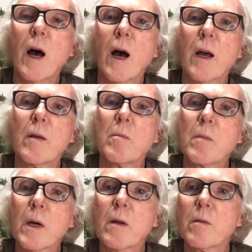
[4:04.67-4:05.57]
I
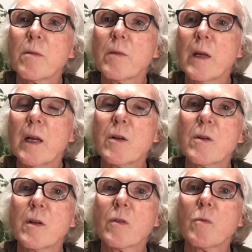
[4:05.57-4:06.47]
might have
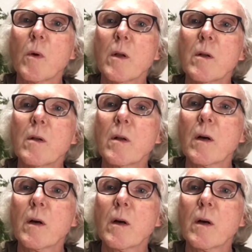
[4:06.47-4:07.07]
aged this one.